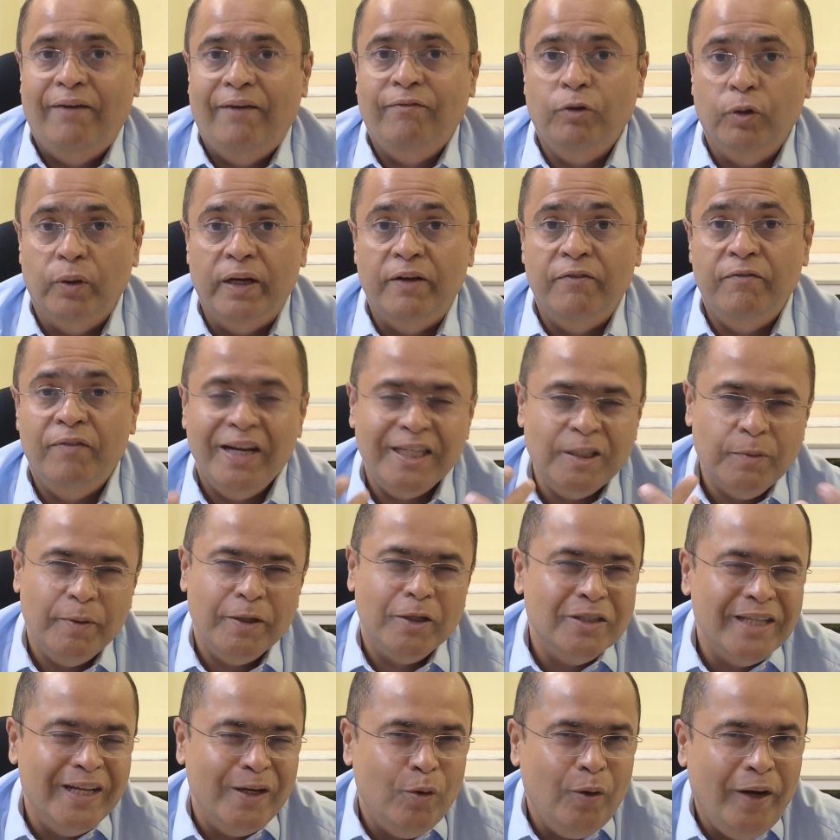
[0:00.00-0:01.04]
to invest,
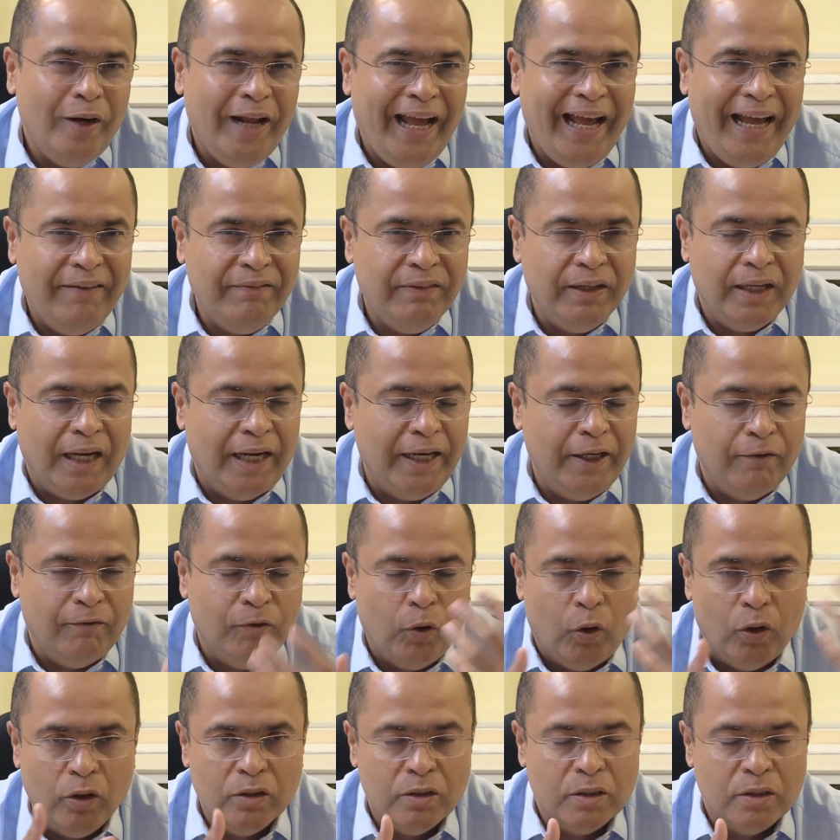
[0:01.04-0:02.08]
because they don't have the kind of
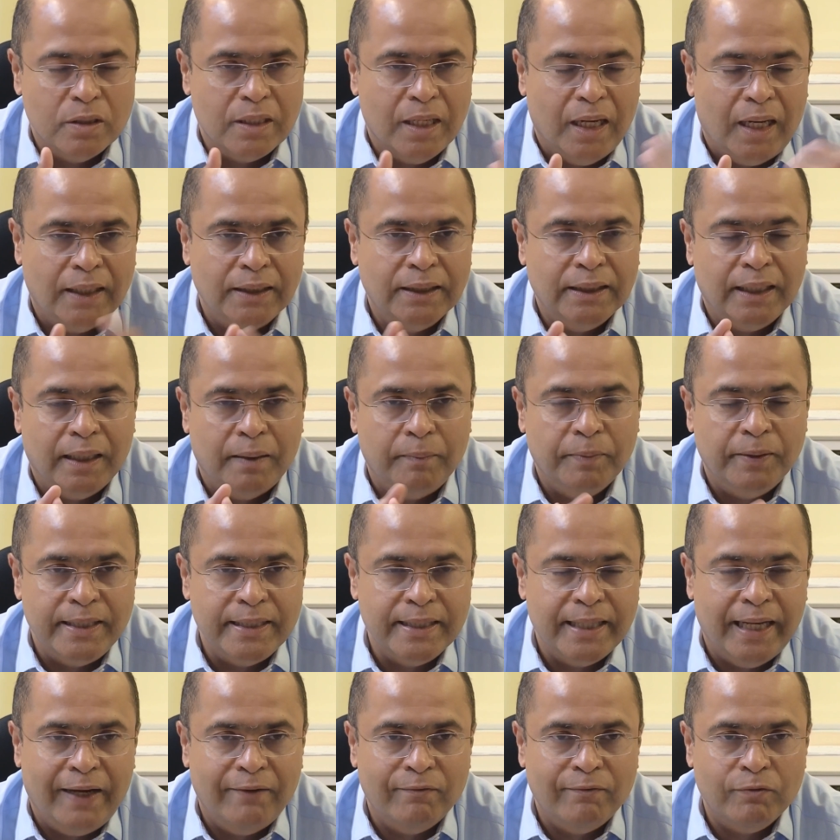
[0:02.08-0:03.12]
dollars large companies
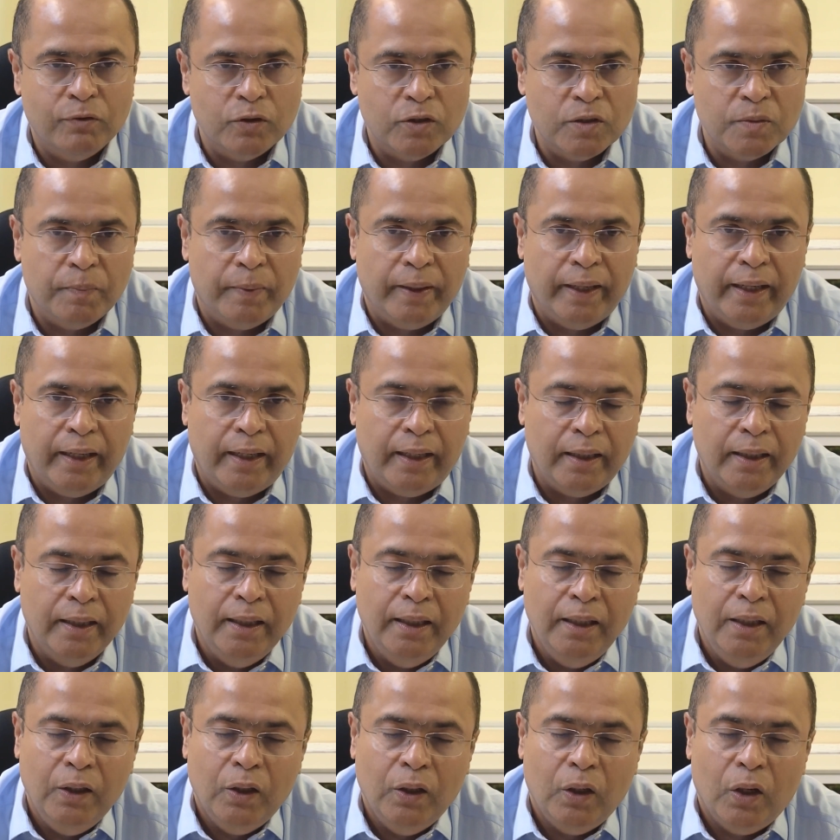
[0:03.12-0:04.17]
have to spare
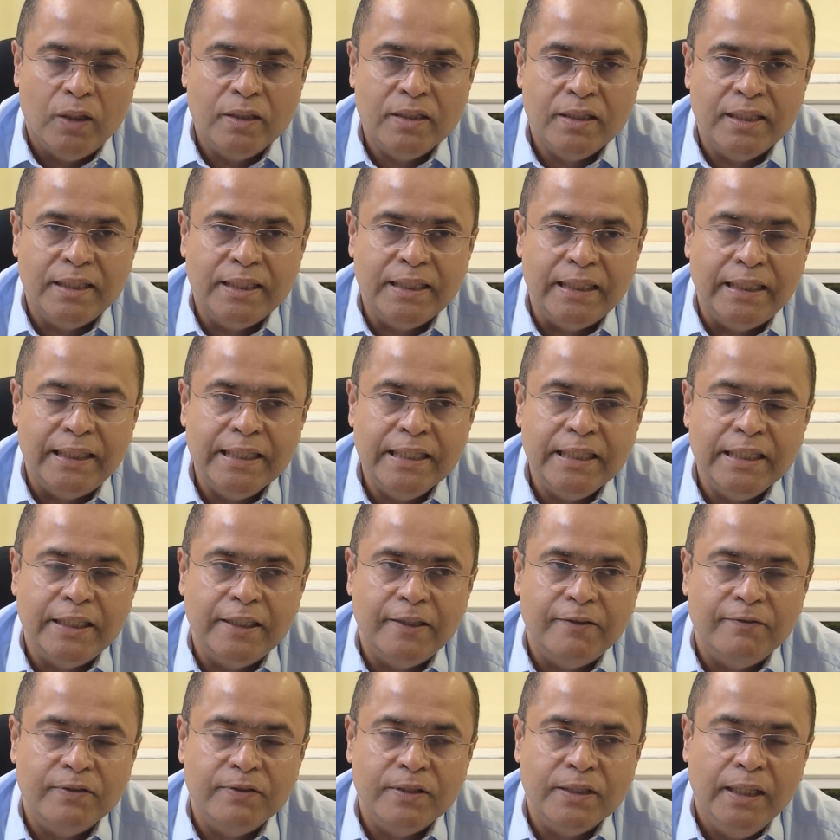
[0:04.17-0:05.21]
on such
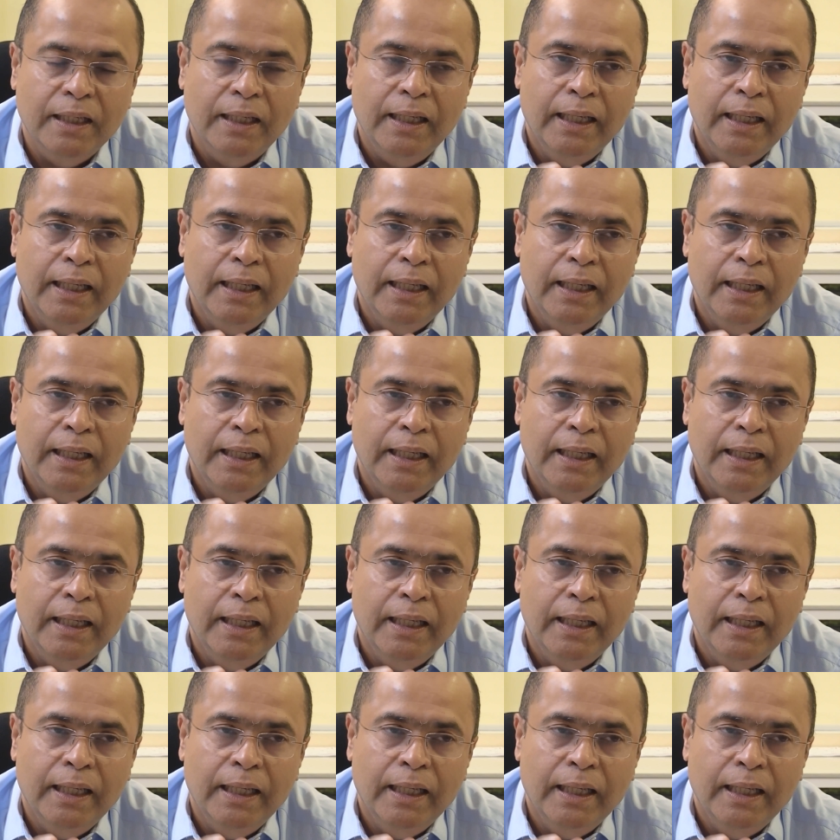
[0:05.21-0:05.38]
initiatives.